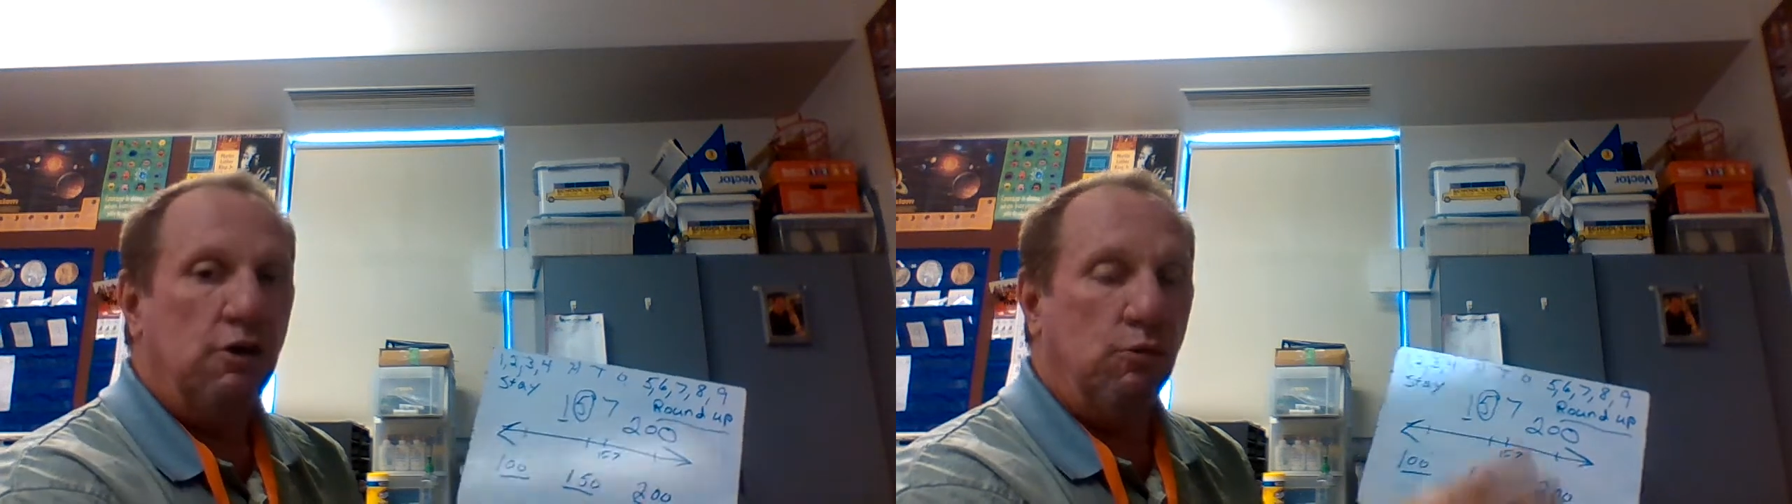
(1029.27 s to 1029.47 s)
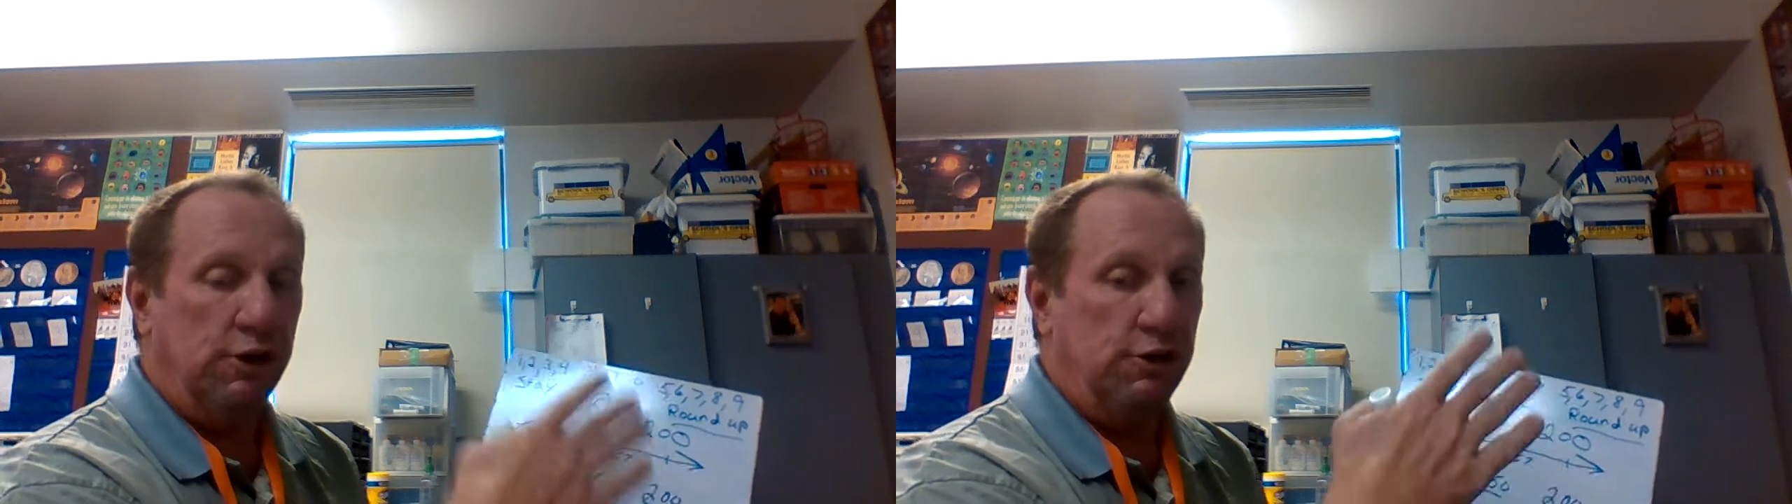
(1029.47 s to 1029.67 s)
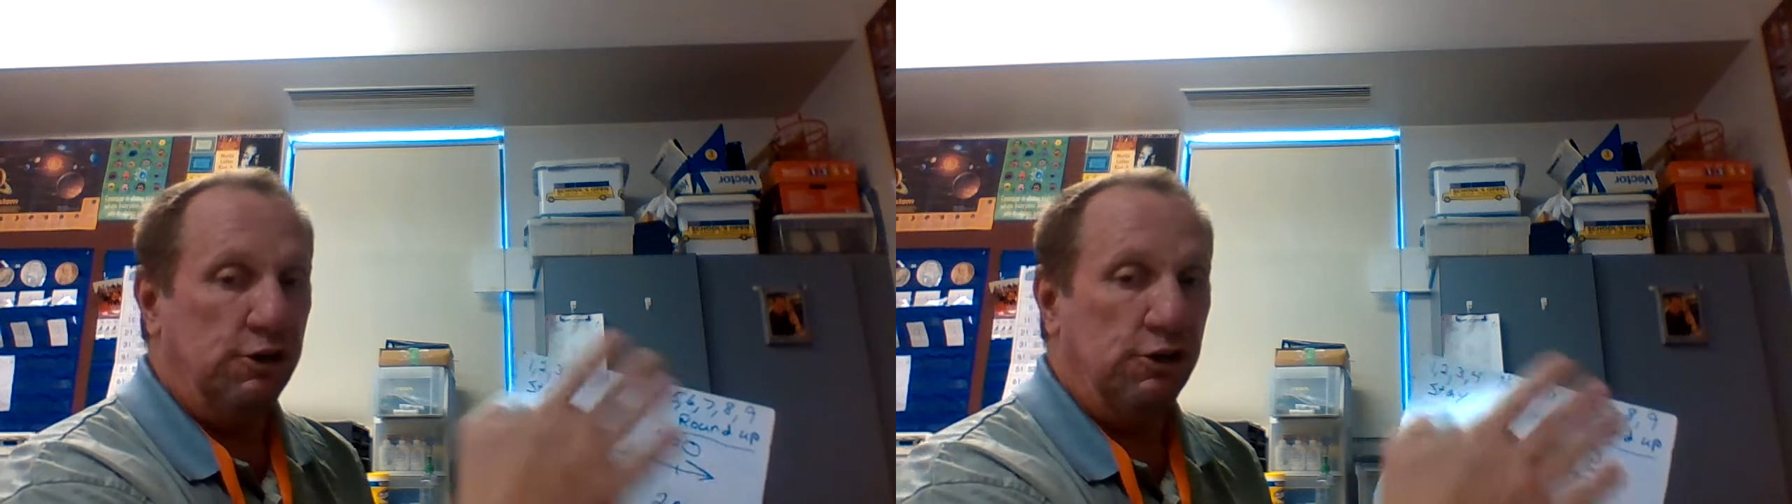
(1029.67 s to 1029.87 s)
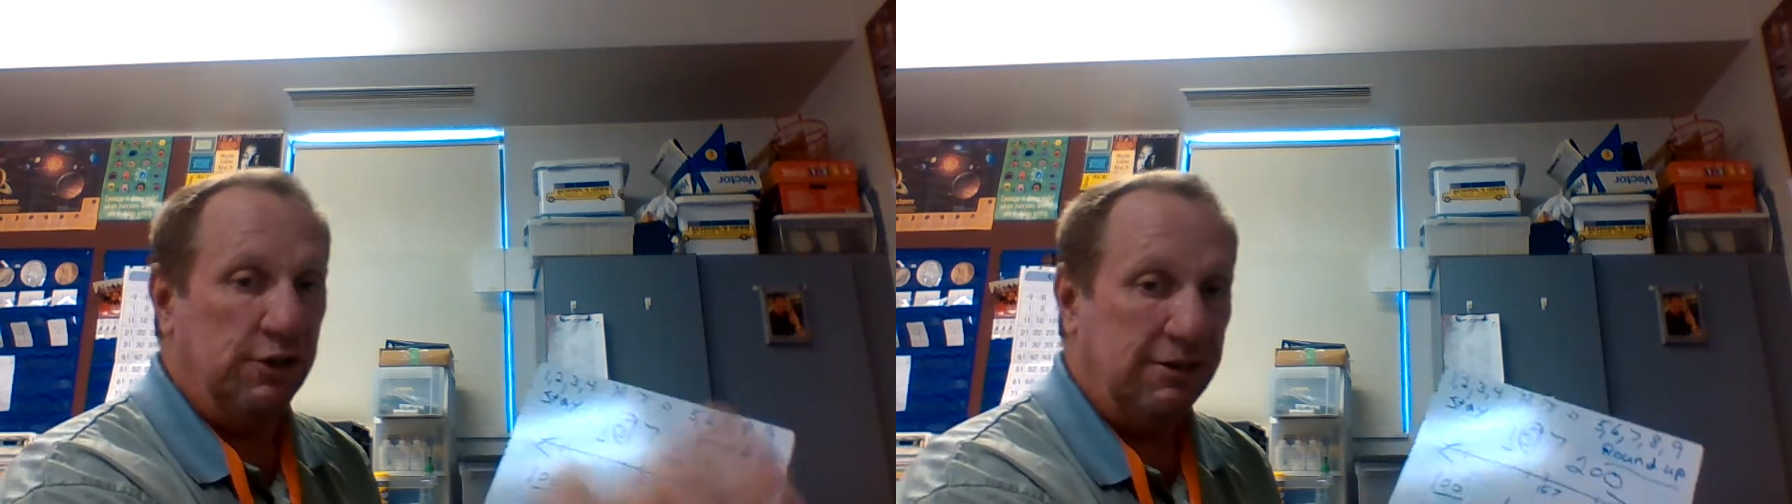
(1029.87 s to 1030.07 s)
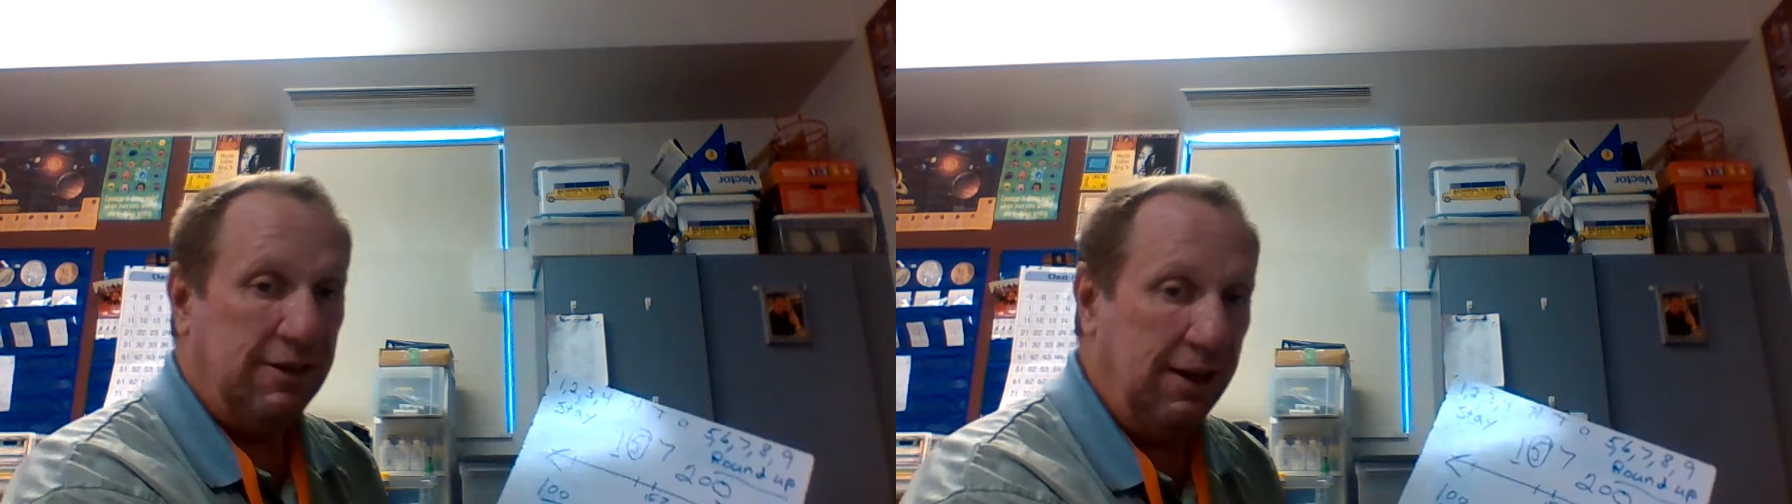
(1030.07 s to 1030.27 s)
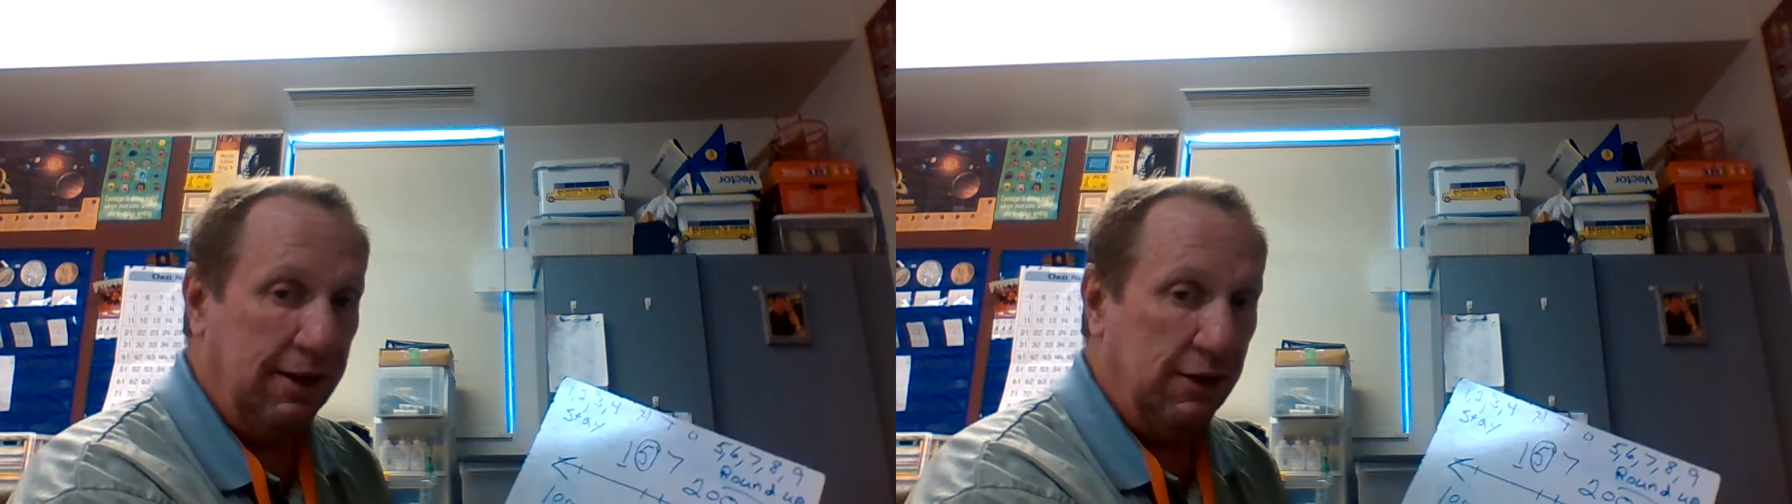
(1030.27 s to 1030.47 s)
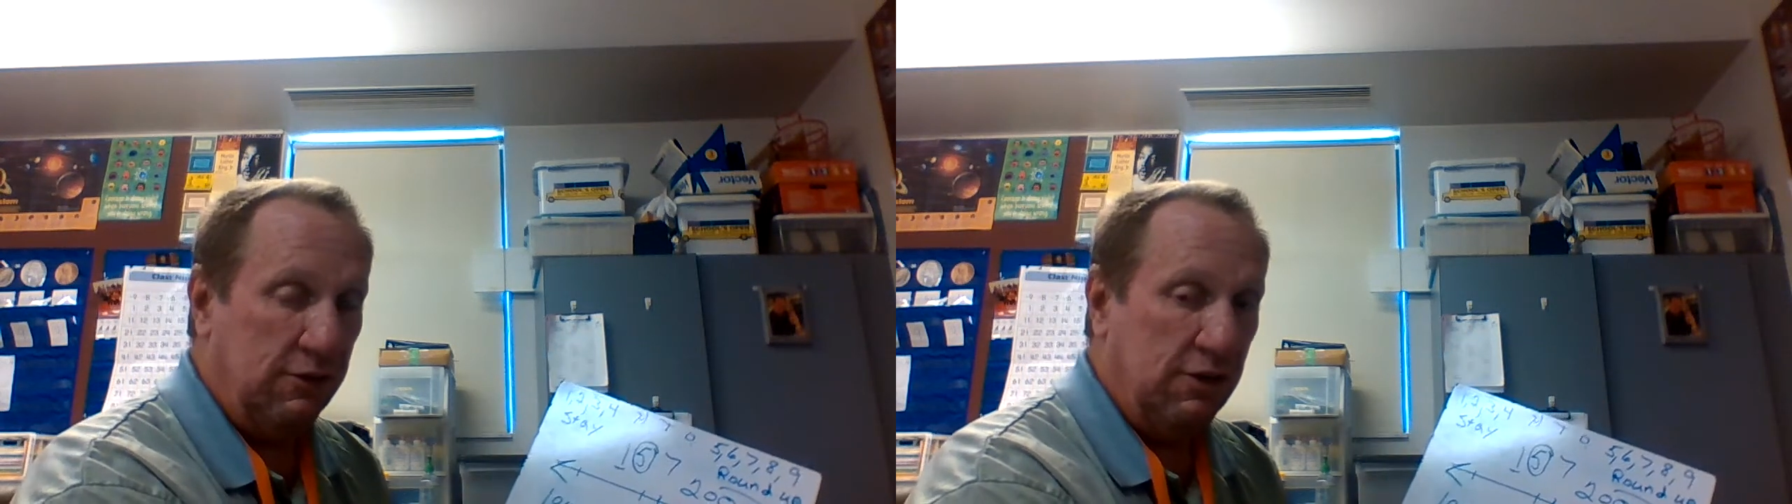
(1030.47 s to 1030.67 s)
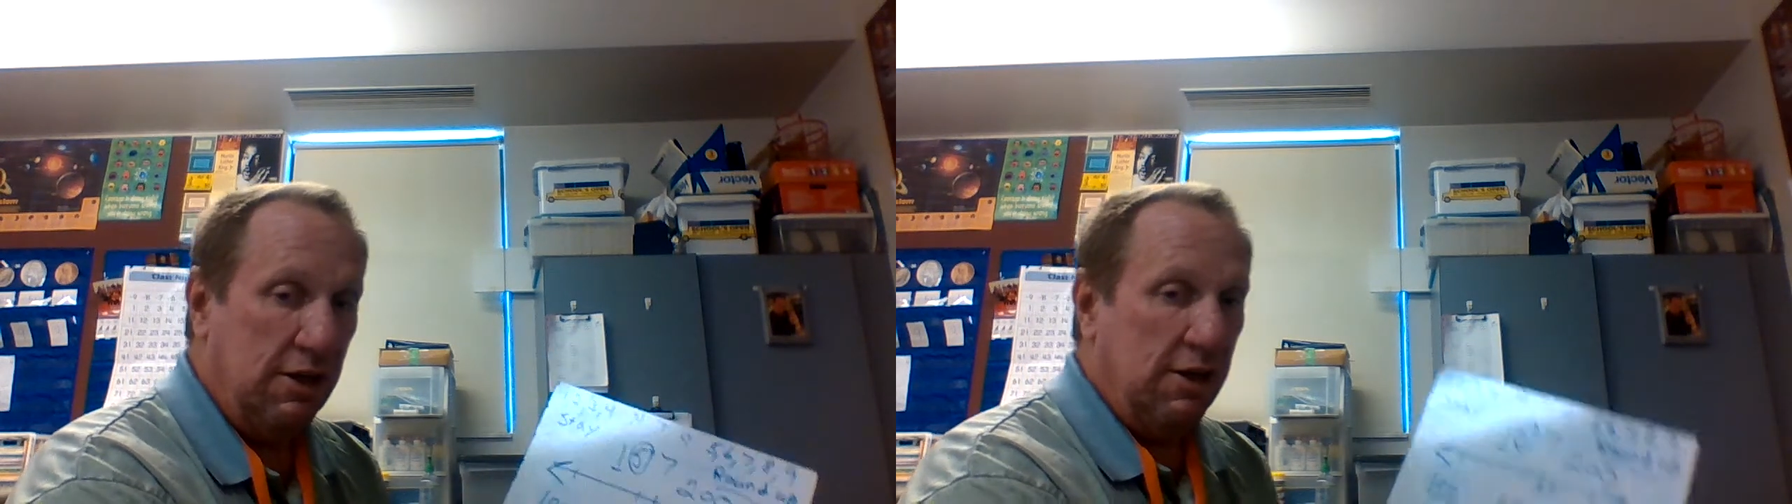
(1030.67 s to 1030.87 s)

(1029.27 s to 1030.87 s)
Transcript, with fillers: When you're in the tens,